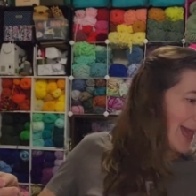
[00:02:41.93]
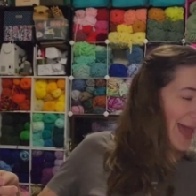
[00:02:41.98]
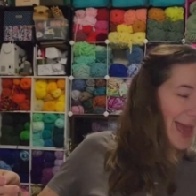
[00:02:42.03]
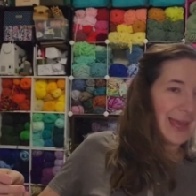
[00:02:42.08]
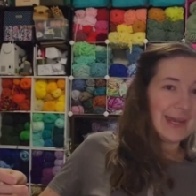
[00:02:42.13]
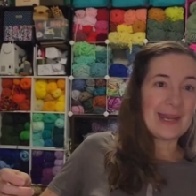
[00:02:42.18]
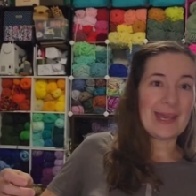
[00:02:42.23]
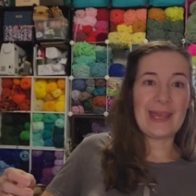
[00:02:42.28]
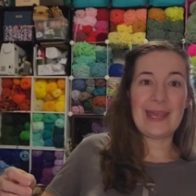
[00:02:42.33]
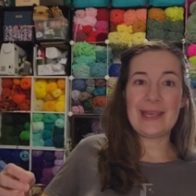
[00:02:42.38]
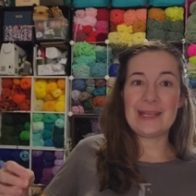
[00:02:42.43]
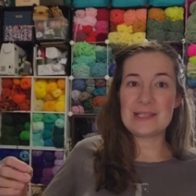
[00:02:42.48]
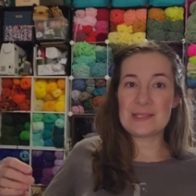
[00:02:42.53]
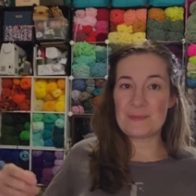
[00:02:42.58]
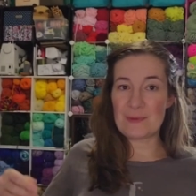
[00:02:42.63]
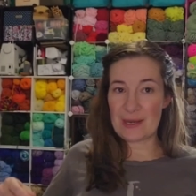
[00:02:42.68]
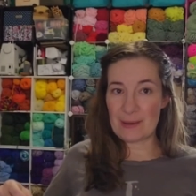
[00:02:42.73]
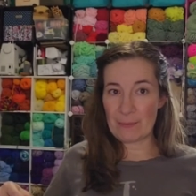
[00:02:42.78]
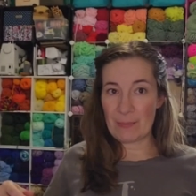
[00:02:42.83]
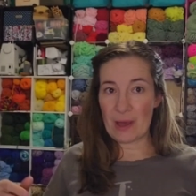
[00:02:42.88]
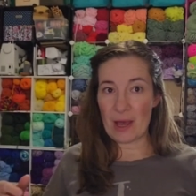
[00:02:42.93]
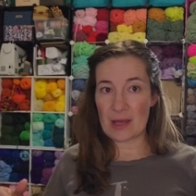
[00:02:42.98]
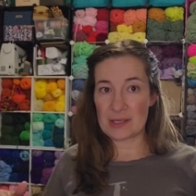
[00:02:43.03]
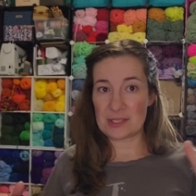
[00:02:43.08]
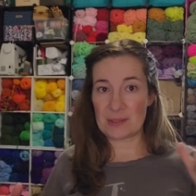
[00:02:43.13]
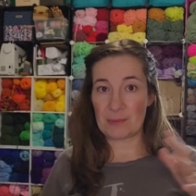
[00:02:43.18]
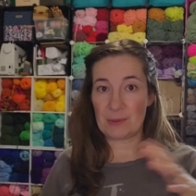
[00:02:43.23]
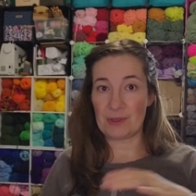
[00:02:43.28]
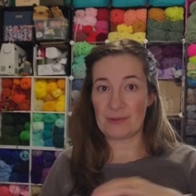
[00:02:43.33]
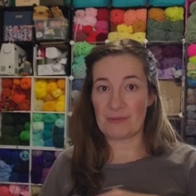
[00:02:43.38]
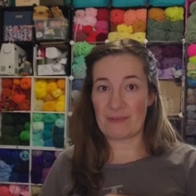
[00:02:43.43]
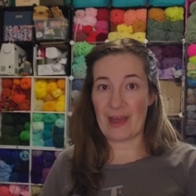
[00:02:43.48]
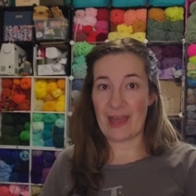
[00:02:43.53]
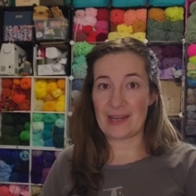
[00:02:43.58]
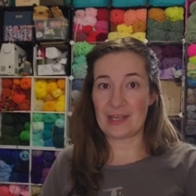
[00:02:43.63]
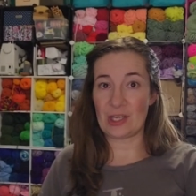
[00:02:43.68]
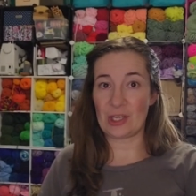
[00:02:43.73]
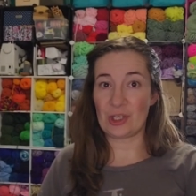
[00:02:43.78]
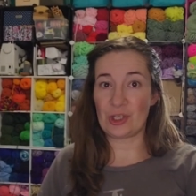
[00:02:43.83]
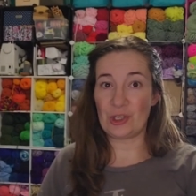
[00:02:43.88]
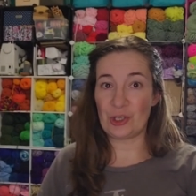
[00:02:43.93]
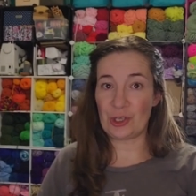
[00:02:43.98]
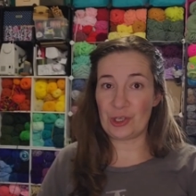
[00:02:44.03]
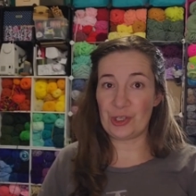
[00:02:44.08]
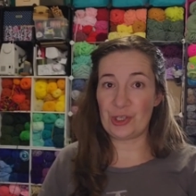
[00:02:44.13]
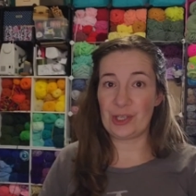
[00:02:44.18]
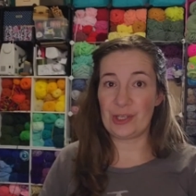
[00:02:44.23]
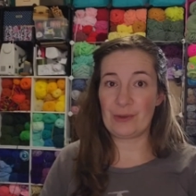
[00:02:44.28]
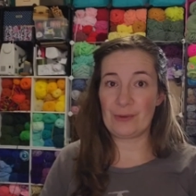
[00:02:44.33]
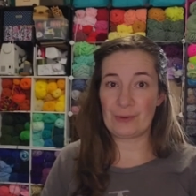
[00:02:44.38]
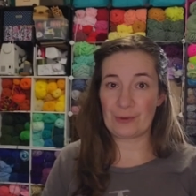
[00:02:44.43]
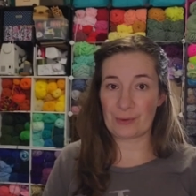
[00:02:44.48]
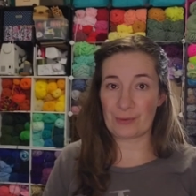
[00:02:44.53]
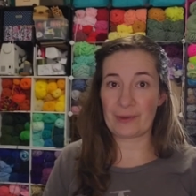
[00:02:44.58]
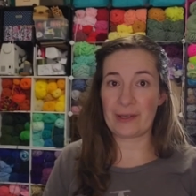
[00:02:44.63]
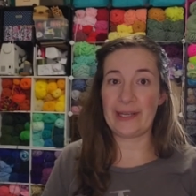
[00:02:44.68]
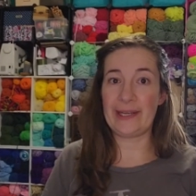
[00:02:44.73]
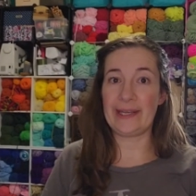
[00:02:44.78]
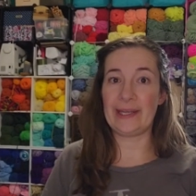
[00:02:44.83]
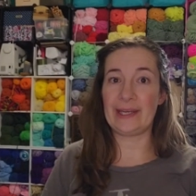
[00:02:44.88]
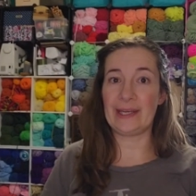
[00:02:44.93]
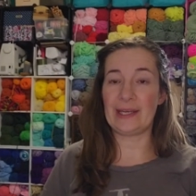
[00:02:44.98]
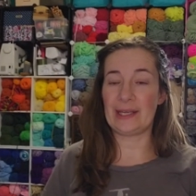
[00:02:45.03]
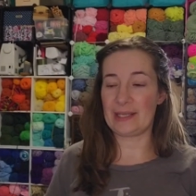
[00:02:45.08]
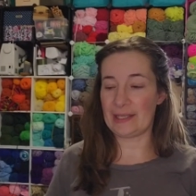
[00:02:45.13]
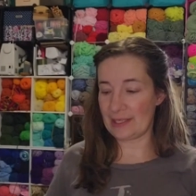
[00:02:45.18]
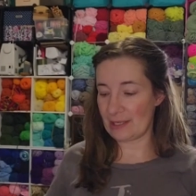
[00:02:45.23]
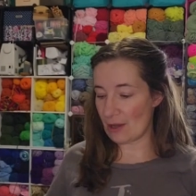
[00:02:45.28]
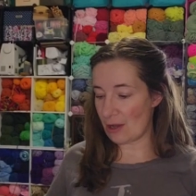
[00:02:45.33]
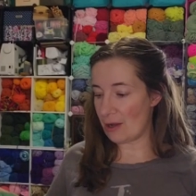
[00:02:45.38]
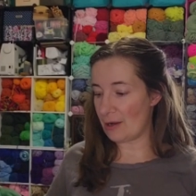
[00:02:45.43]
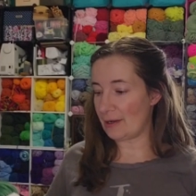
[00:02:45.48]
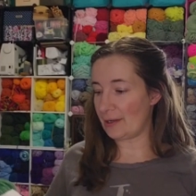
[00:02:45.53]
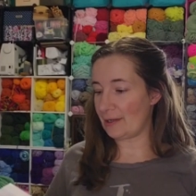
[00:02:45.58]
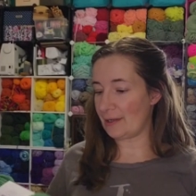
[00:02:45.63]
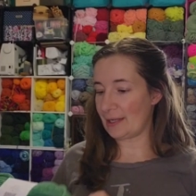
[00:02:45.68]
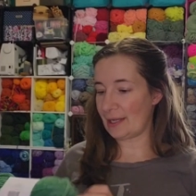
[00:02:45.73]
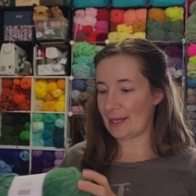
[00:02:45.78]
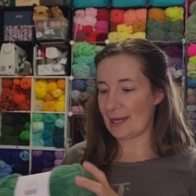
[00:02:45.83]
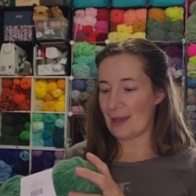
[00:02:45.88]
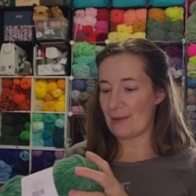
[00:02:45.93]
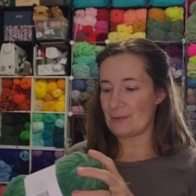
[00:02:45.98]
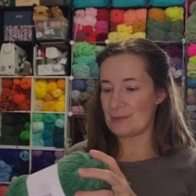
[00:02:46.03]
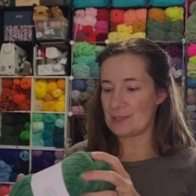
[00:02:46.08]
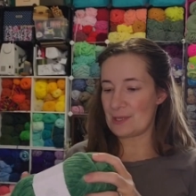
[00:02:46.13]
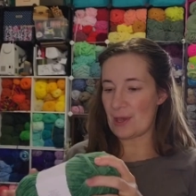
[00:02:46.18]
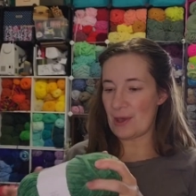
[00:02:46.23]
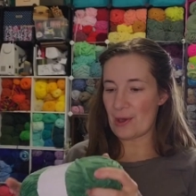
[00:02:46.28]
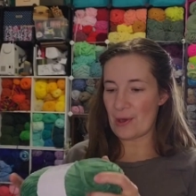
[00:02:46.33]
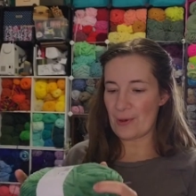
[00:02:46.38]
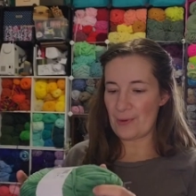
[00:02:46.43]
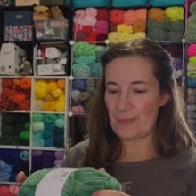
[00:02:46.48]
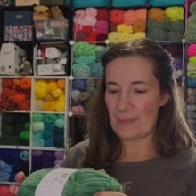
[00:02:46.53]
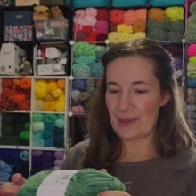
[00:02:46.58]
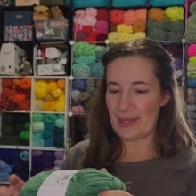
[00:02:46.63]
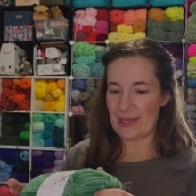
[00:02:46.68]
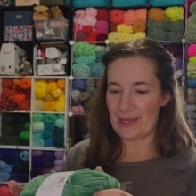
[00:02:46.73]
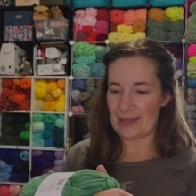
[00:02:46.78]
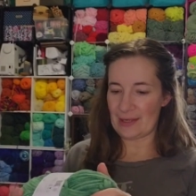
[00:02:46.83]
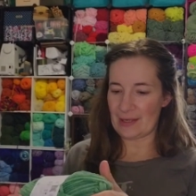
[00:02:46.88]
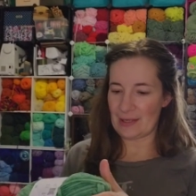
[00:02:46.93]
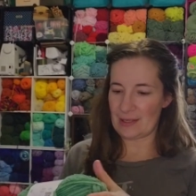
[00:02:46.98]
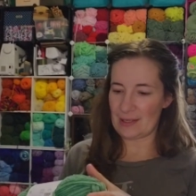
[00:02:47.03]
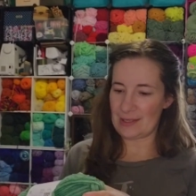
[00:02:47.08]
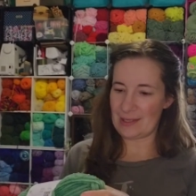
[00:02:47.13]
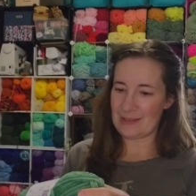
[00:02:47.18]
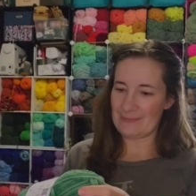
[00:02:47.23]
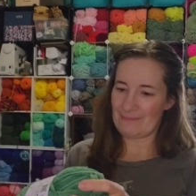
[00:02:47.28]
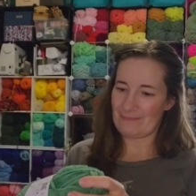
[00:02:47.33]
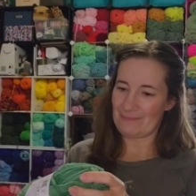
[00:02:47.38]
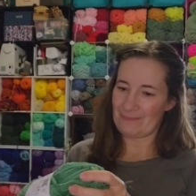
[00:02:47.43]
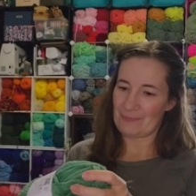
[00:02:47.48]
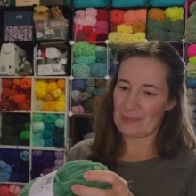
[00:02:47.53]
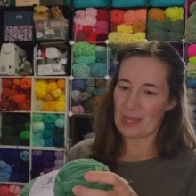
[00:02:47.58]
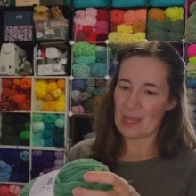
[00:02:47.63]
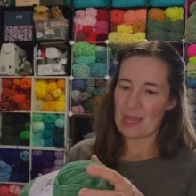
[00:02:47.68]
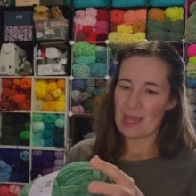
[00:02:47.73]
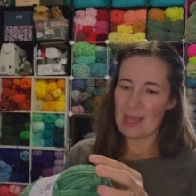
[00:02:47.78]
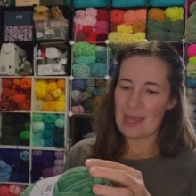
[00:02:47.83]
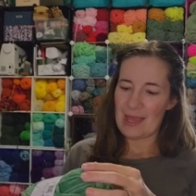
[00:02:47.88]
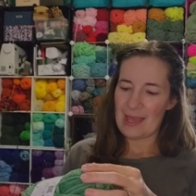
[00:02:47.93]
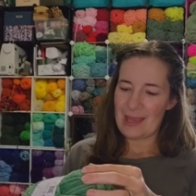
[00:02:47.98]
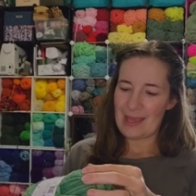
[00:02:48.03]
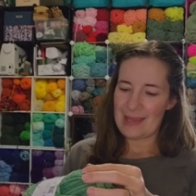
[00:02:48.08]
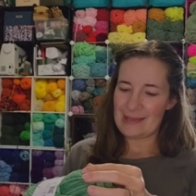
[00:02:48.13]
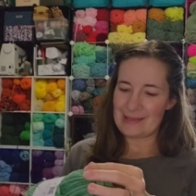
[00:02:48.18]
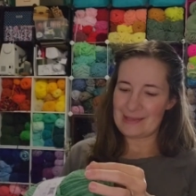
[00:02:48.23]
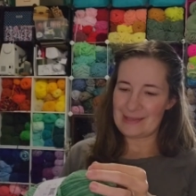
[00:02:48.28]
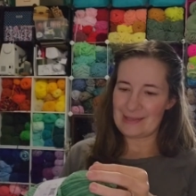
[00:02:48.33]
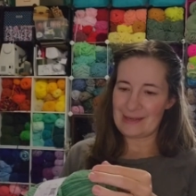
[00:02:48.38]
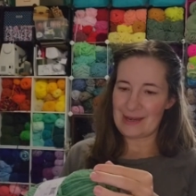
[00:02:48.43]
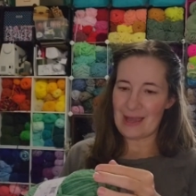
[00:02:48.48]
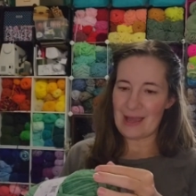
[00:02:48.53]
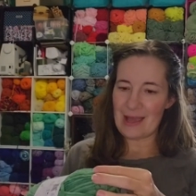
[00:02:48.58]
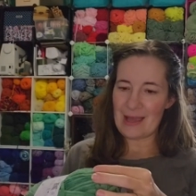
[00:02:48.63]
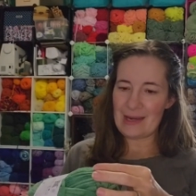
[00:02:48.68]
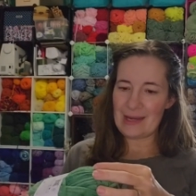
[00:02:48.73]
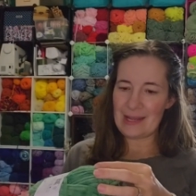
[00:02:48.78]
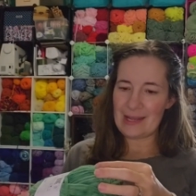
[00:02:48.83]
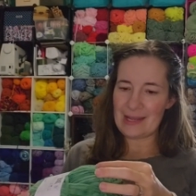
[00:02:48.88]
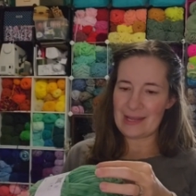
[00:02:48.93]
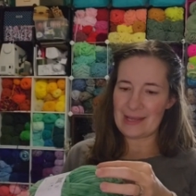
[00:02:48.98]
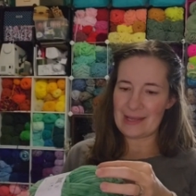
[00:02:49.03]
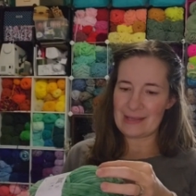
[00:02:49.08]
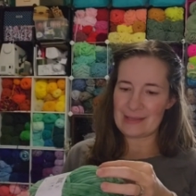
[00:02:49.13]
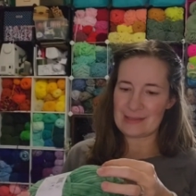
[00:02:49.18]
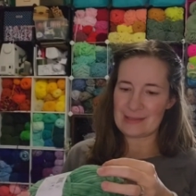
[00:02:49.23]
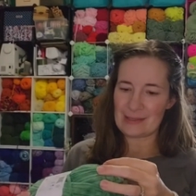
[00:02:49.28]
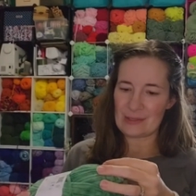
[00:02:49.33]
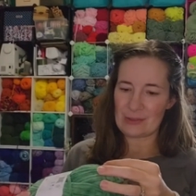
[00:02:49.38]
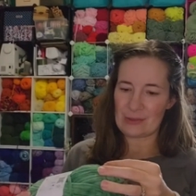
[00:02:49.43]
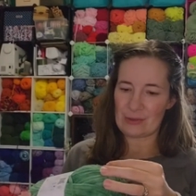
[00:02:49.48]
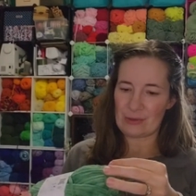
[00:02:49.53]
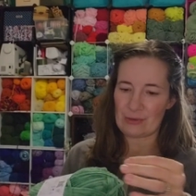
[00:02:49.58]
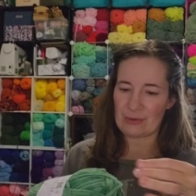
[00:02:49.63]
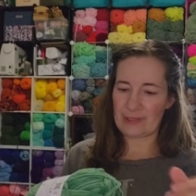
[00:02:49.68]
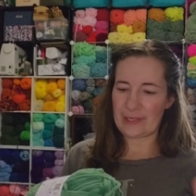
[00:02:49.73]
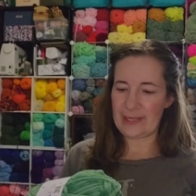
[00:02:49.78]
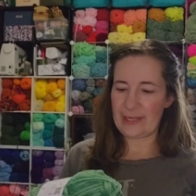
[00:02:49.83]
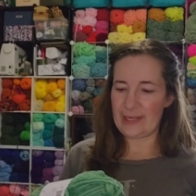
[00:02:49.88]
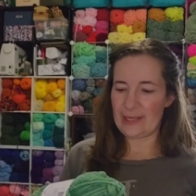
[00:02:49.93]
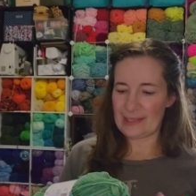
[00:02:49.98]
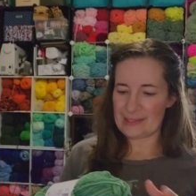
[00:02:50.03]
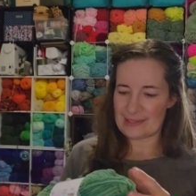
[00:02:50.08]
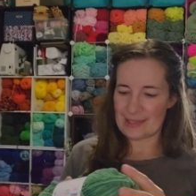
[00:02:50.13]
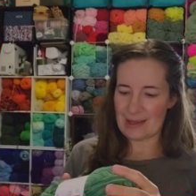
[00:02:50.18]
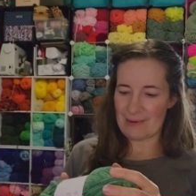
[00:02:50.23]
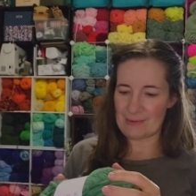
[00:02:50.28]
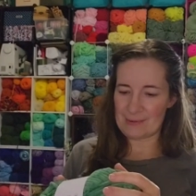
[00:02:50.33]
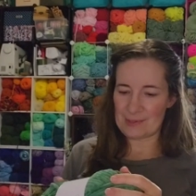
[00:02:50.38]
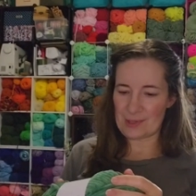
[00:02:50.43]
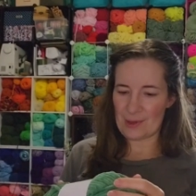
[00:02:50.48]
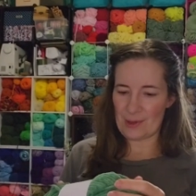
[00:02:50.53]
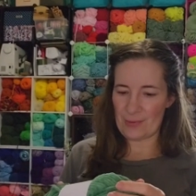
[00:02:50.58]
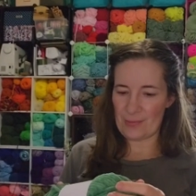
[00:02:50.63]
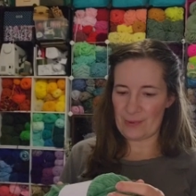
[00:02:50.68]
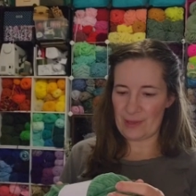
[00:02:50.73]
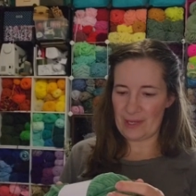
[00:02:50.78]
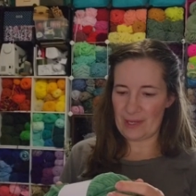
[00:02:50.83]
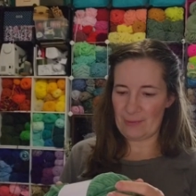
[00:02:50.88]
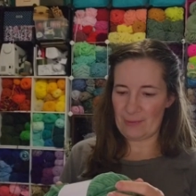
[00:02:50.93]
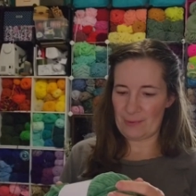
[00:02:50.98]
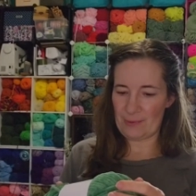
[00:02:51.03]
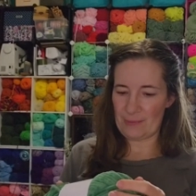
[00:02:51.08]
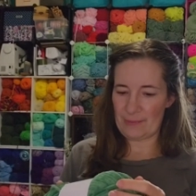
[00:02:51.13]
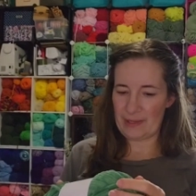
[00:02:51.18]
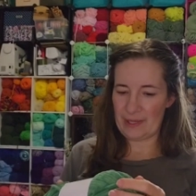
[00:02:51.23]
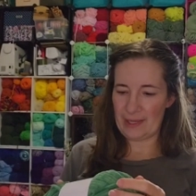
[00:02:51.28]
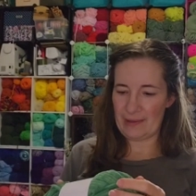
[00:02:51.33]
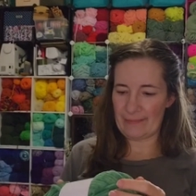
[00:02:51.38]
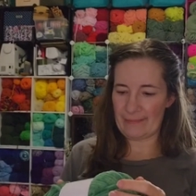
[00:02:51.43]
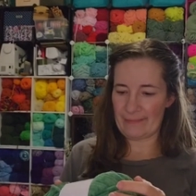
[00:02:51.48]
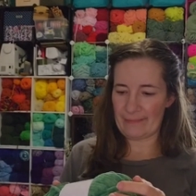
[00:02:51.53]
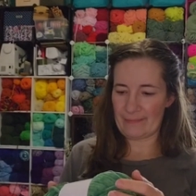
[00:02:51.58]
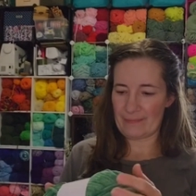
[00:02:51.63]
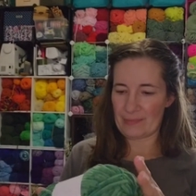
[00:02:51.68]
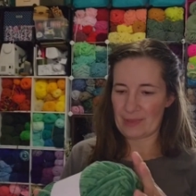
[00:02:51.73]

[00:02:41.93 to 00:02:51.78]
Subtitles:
and it's been impossible to find a good green yarn, and I was hoping it's not as green as I was hoping it would be.